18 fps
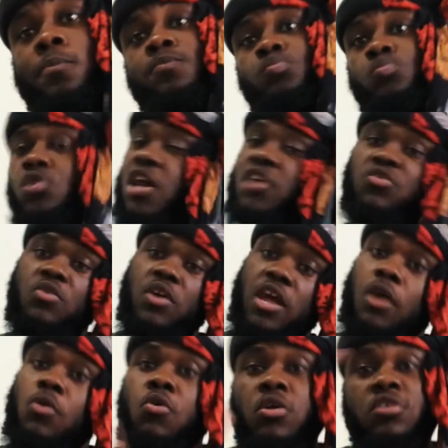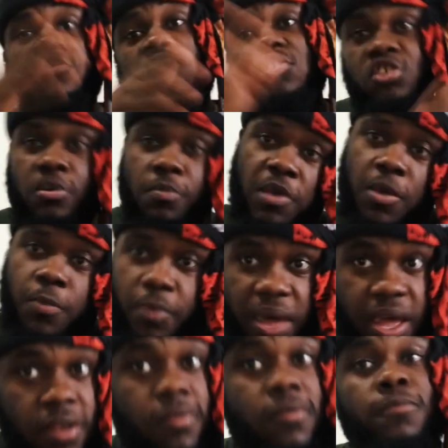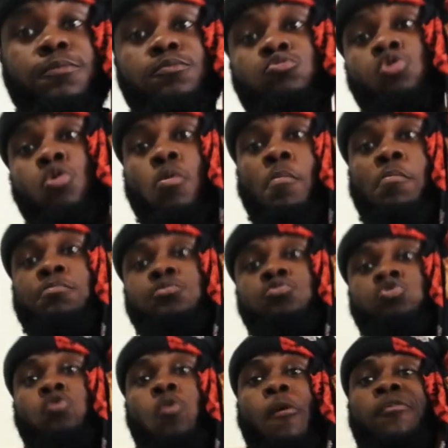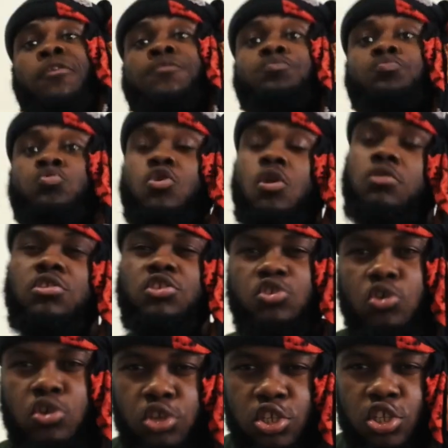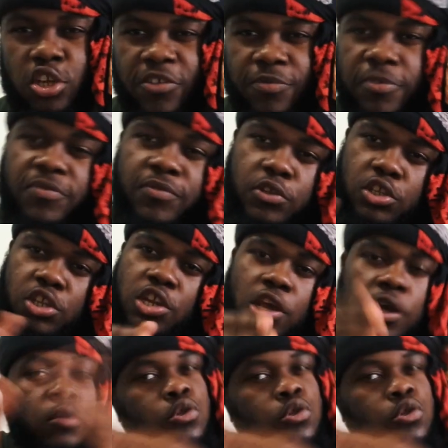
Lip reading: That's why I cook such a big pot. This is going to serve me for today and